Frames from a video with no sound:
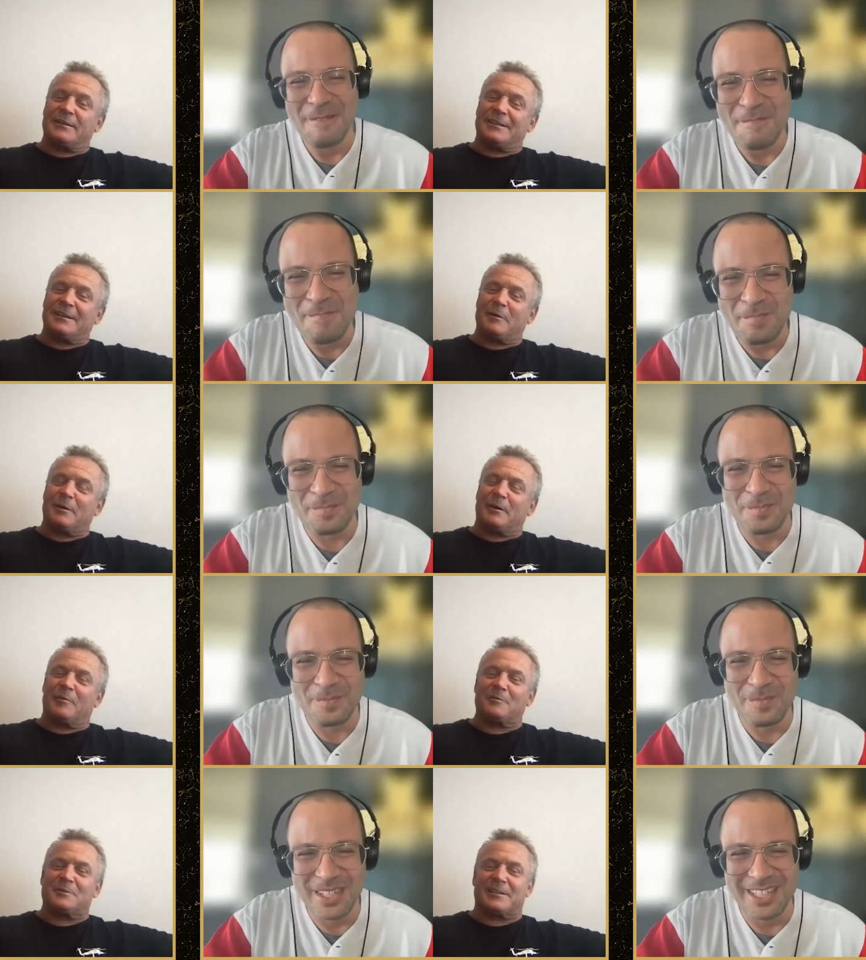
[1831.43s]
Speaker 1: w, uh,
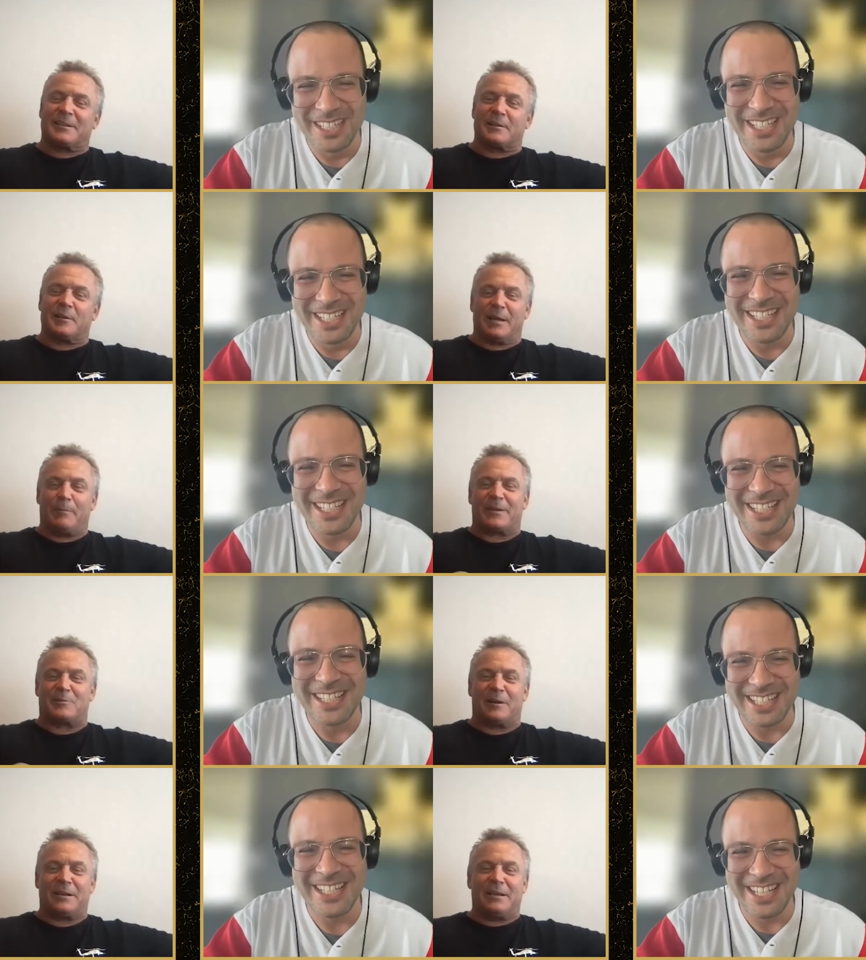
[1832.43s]
what was it? The,
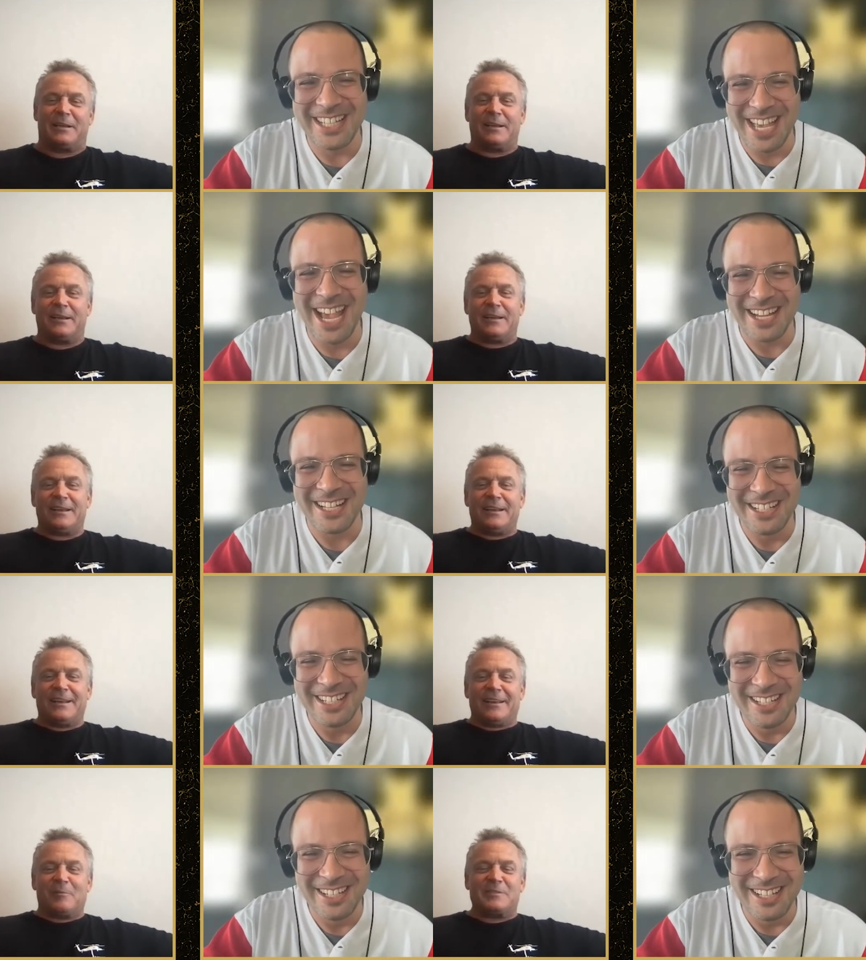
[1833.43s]
Olympics, wasn't it? Yeah.
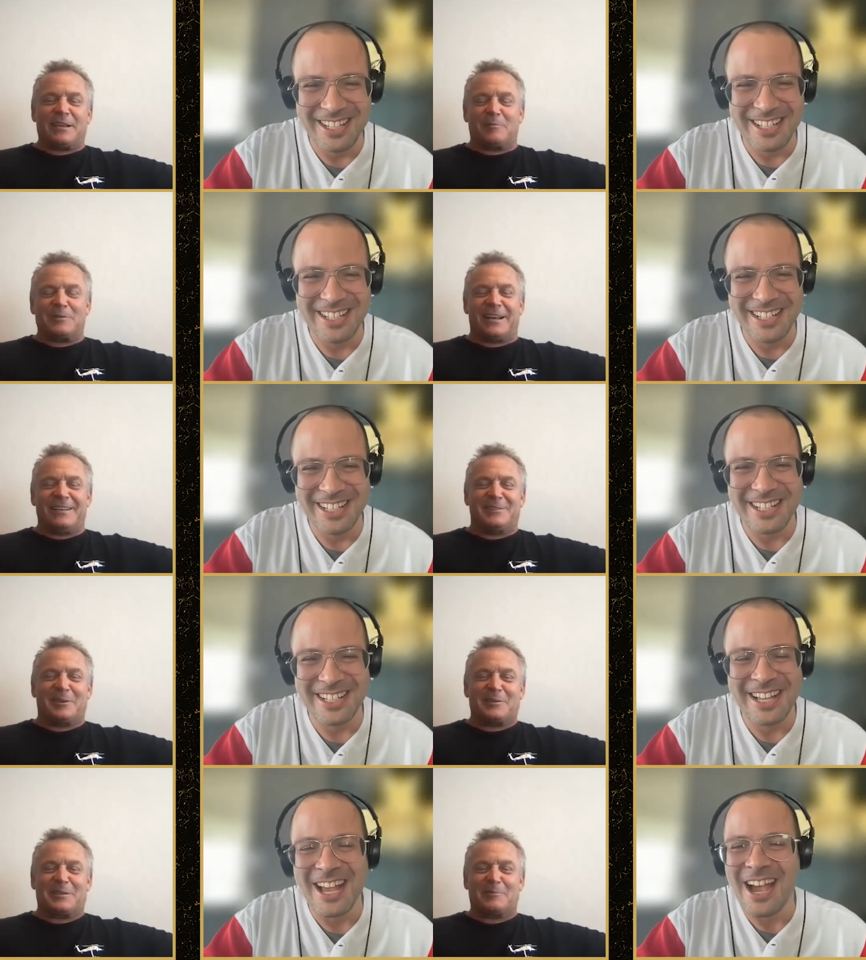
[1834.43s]
Was that was that his
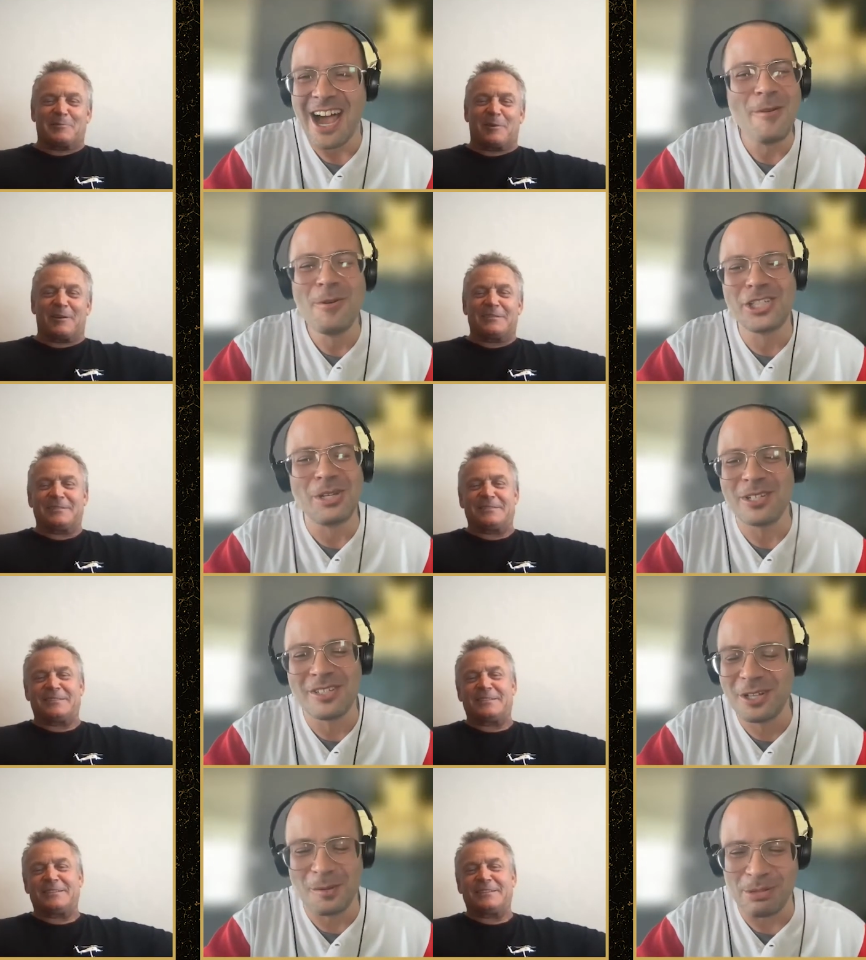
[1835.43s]
jersey? was I wish
Speaker 2: he
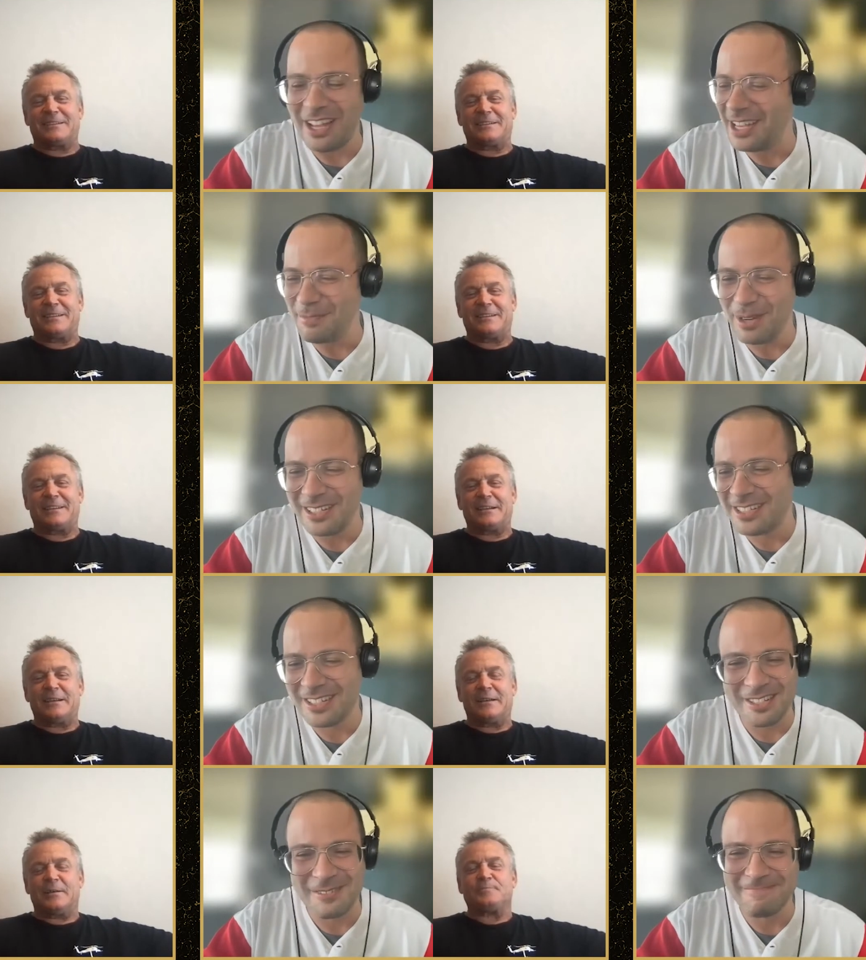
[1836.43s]
was still playing, but it's
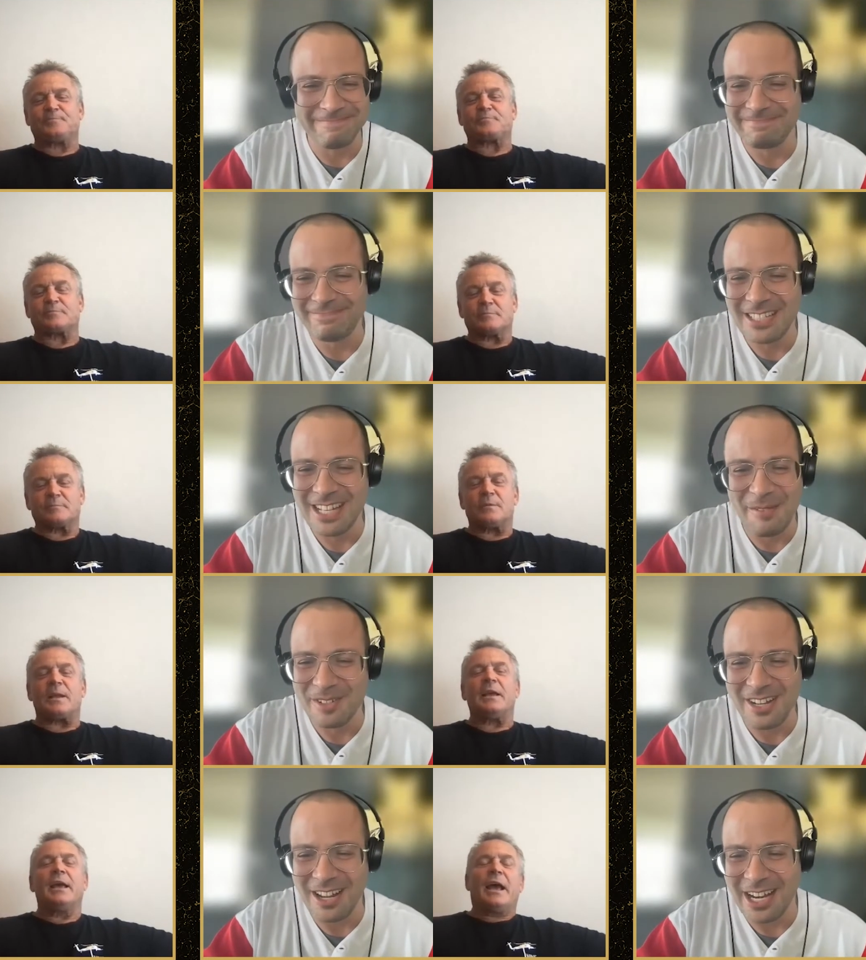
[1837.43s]
just it's not
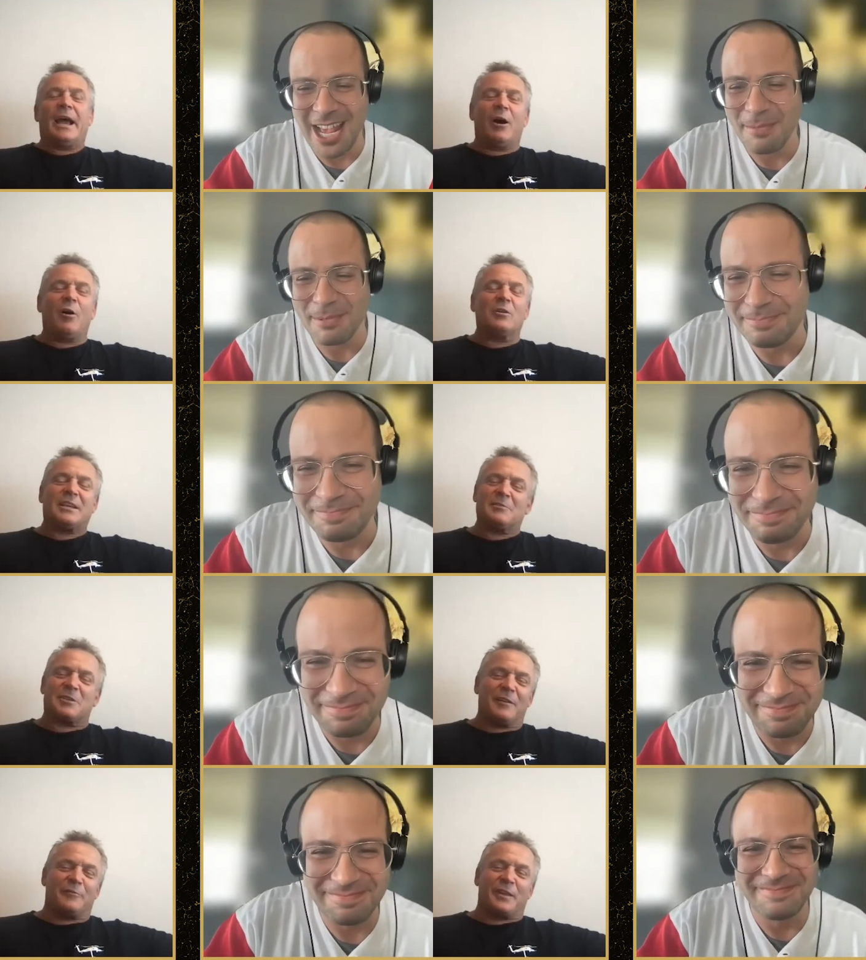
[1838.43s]
it's not gonna. happen.
Speaker 1: Jose
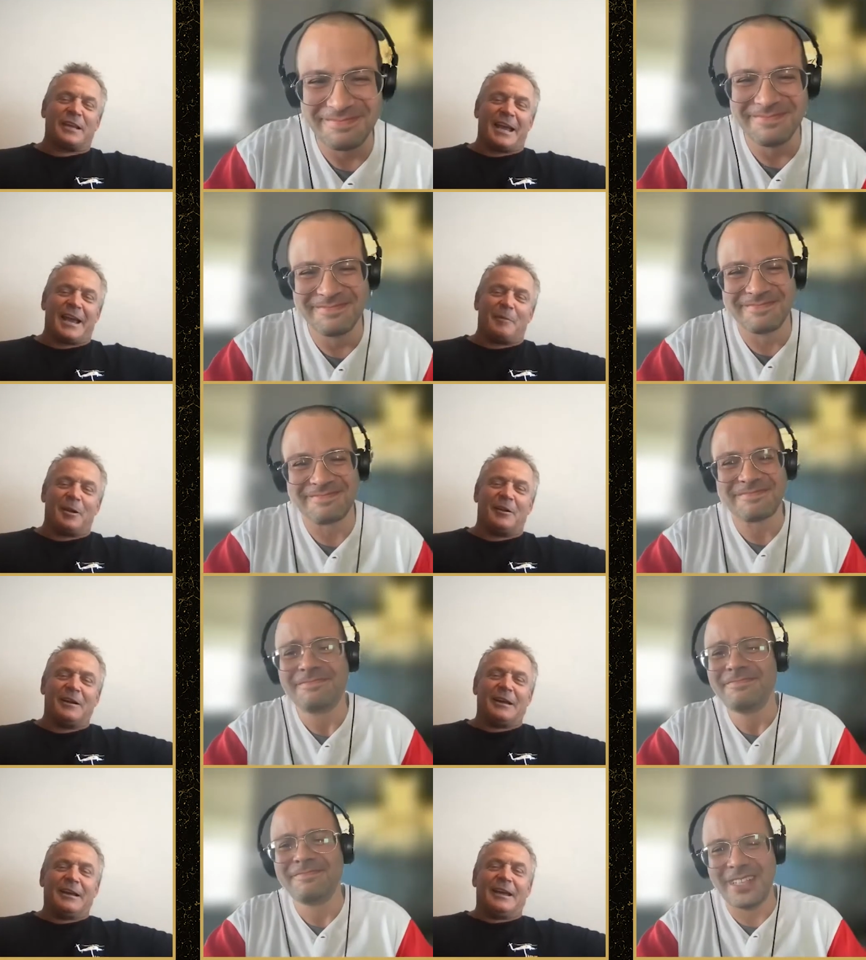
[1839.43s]
was good for the game, you
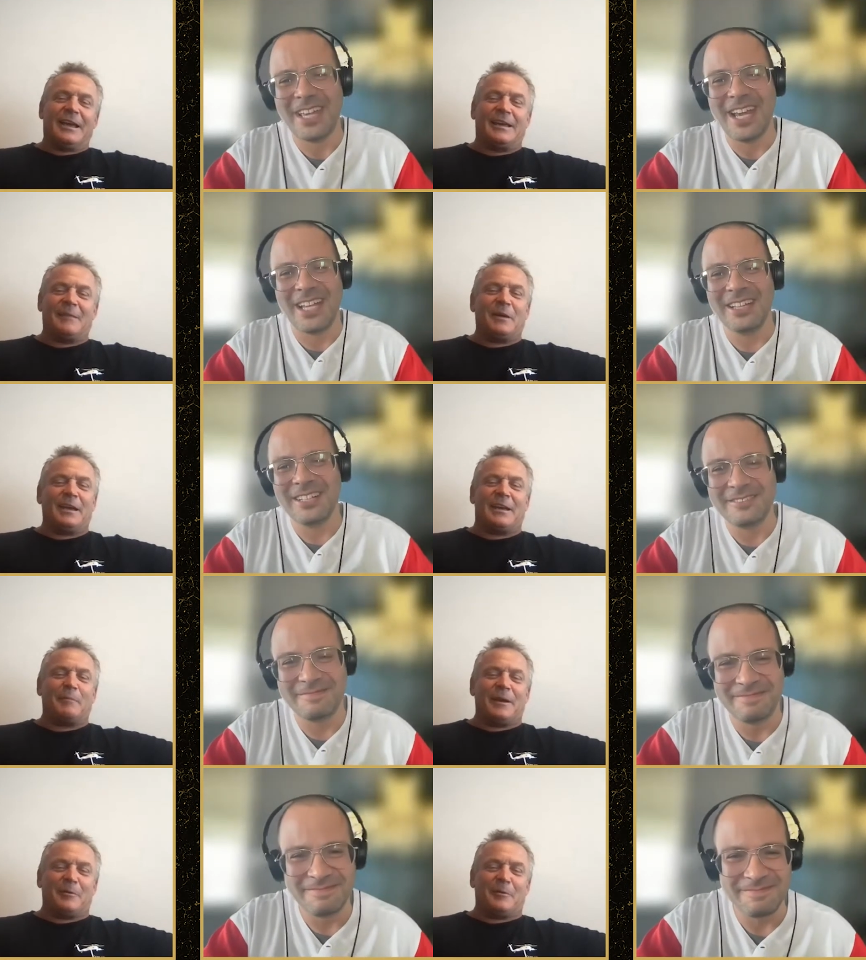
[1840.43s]
know. He, yeah. could, he
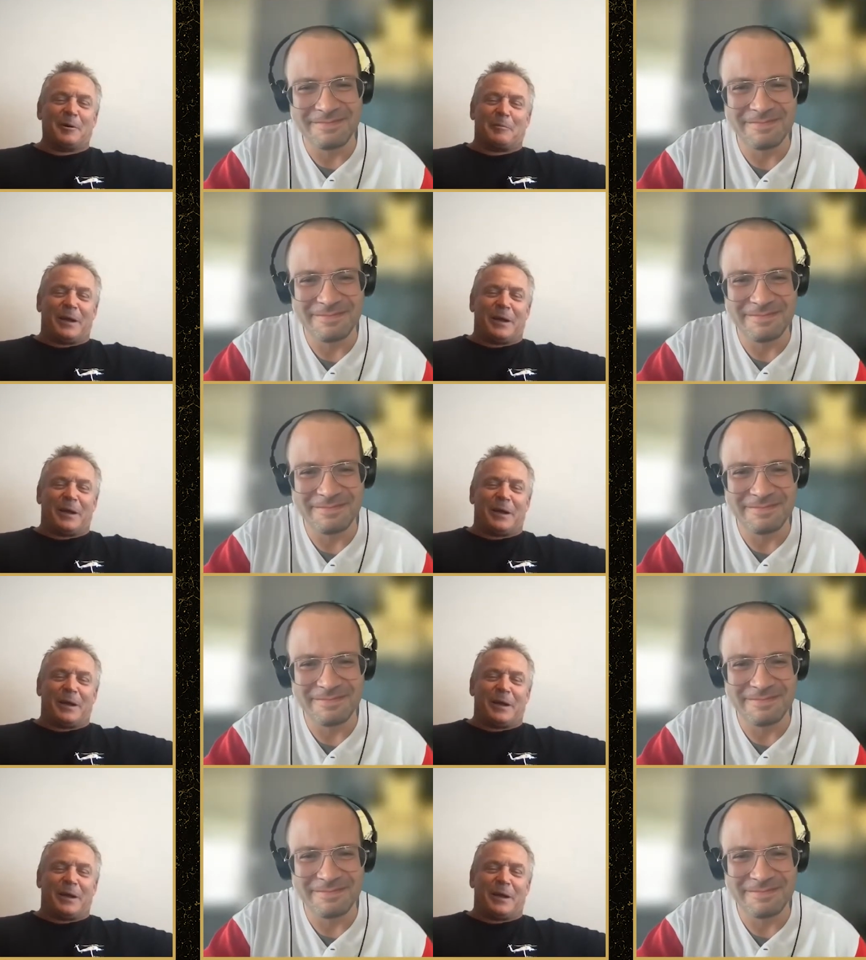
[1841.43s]
could be a real